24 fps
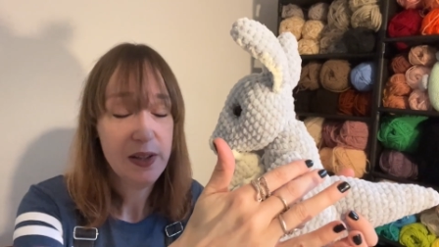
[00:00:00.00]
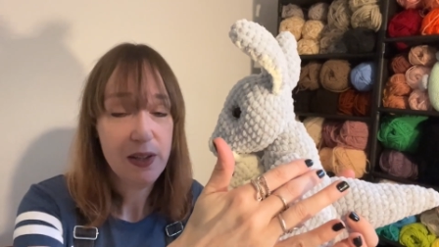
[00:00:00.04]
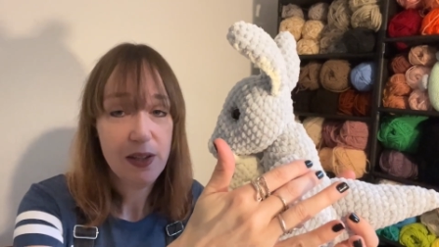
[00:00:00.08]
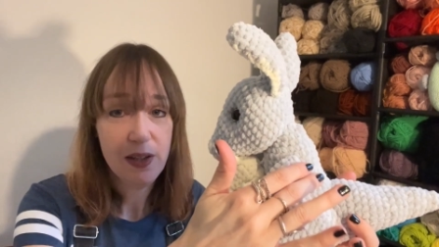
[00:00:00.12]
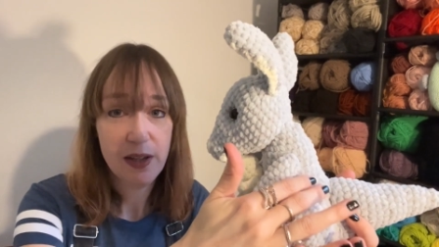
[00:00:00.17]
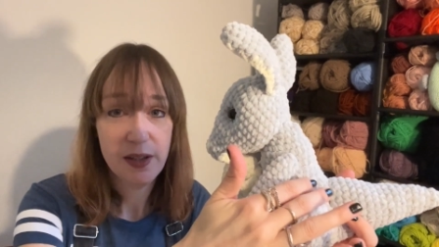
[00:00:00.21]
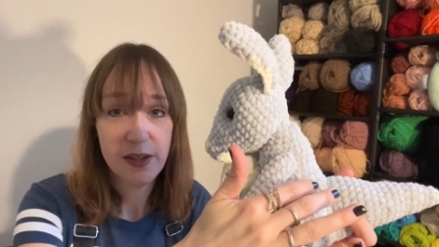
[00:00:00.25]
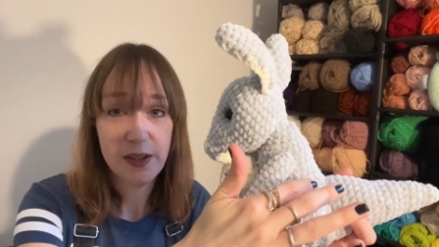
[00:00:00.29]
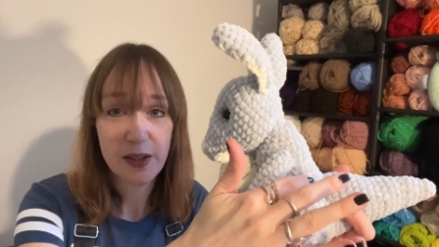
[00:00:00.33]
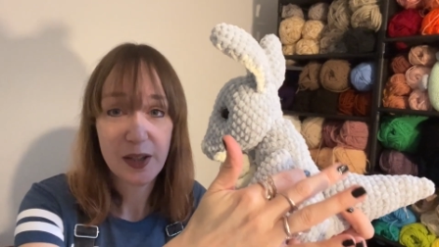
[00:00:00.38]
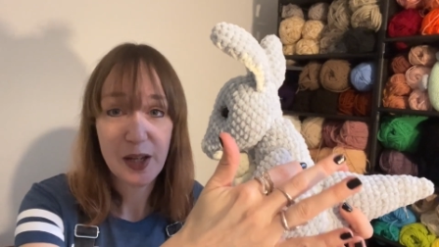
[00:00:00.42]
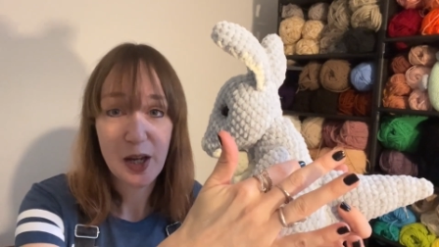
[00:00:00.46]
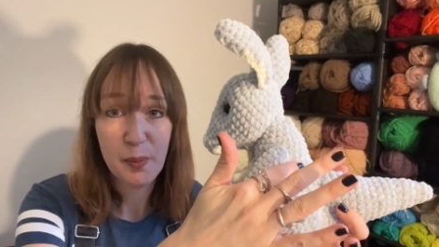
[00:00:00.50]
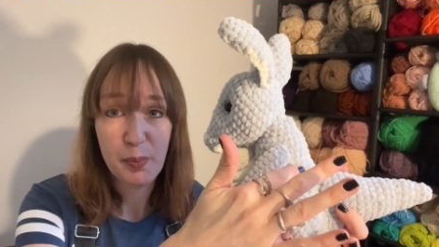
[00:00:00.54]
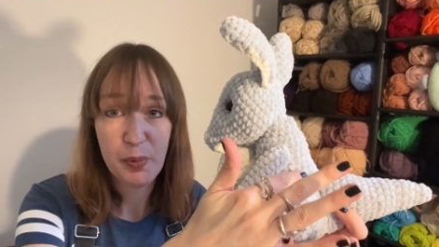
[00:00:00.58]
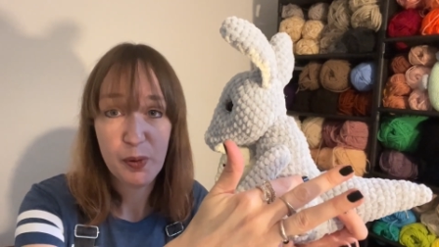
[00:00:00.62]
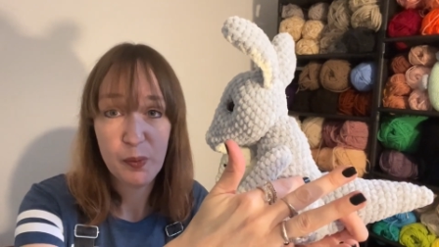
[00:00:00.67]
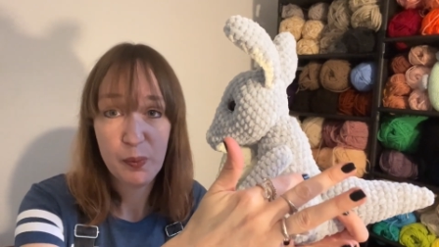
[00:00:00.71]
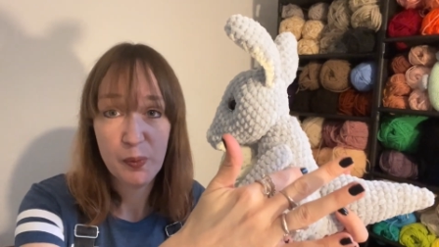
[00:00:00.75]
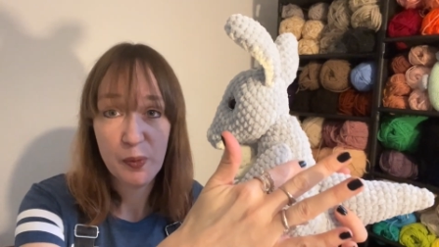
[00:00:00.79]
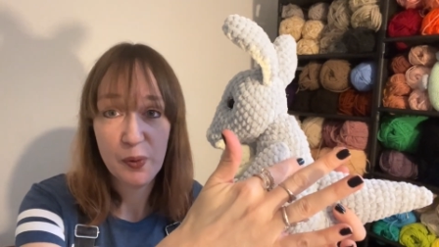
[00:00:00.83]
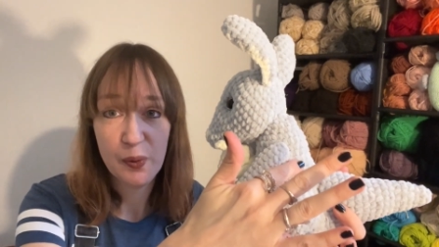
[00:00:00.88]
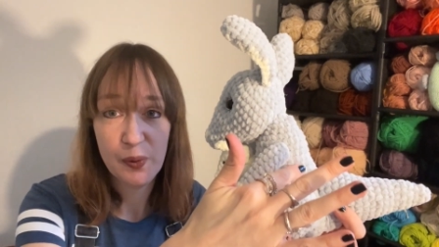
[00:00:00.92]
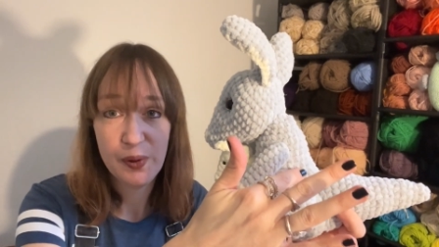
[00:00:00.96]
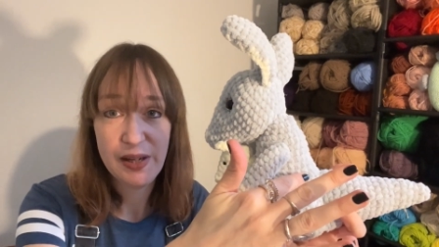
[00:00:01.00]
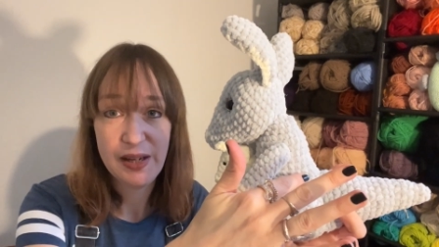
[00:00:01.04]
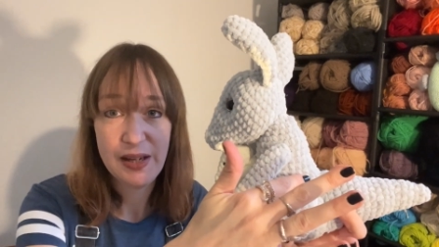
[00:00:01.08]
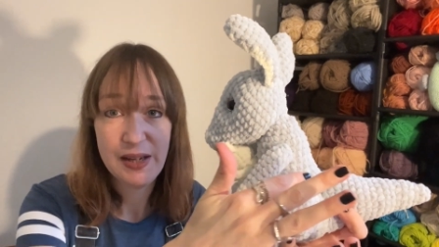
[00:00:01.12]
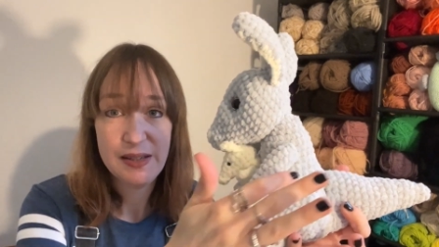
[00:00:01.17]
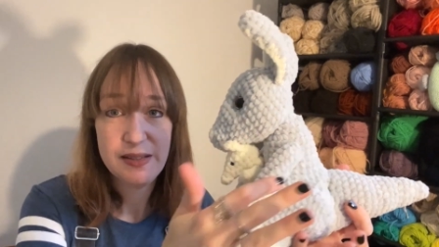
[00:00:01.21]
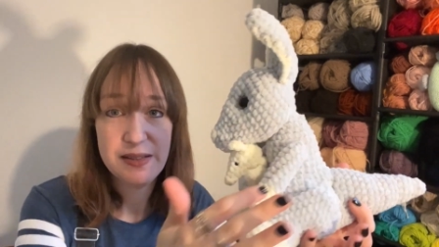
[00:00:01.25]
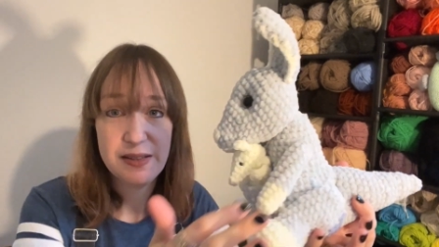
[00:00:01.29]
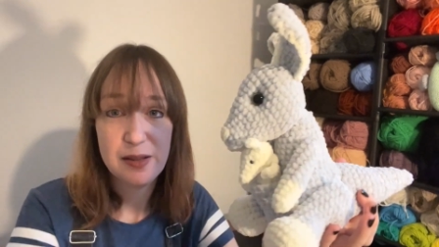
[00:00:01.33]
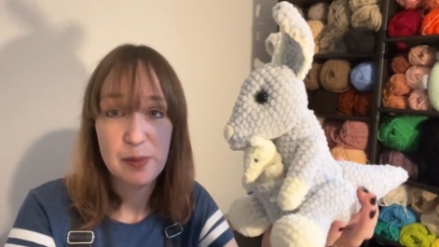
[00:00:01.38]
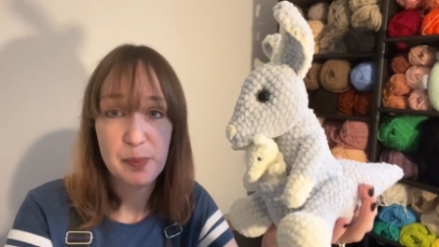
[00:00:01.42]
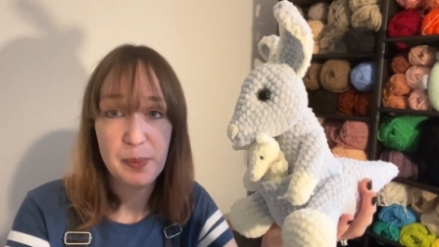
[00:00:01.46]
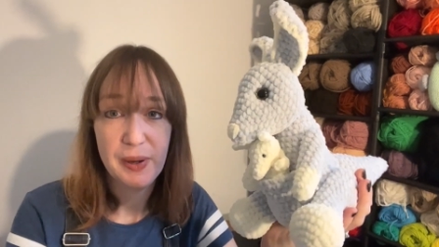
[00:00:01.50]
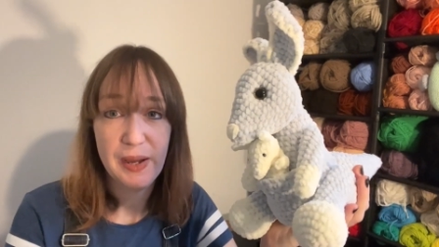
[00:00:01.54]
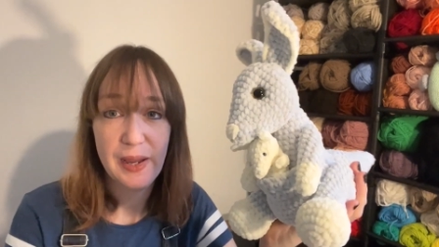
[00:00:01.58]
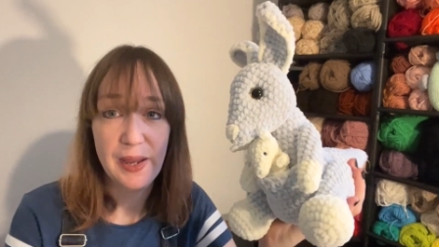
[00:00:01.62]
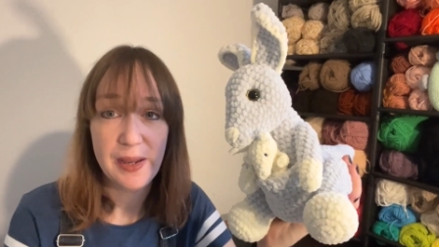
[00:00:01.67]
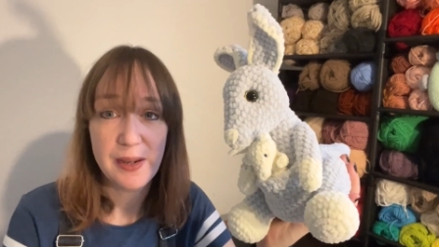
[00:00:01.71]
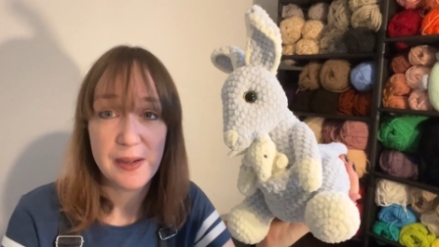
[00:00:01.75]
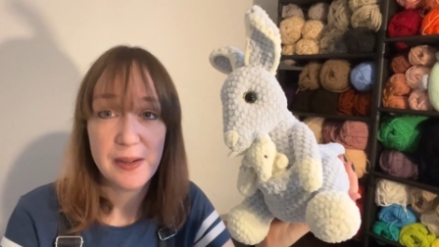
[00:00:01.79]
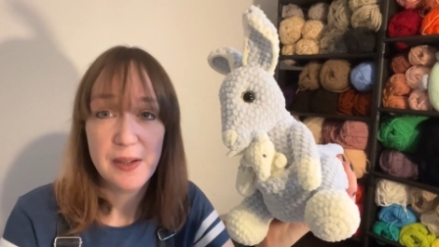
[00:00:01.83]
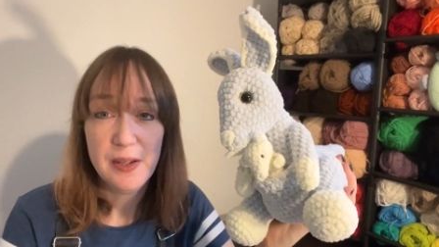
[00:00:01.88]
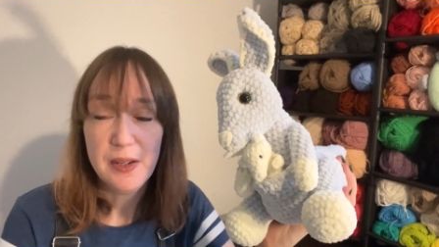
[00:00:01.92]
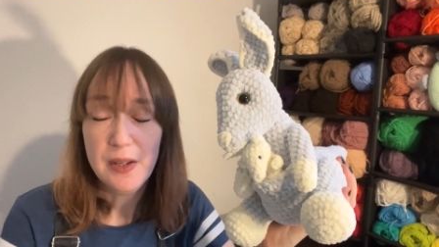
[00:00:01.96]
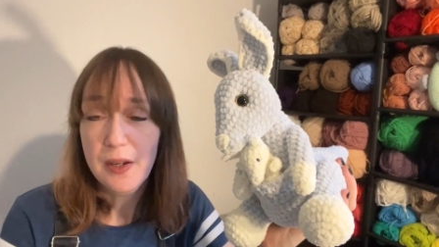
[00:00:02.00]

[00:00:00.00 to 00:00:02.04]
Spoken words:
and a couple more here to the back.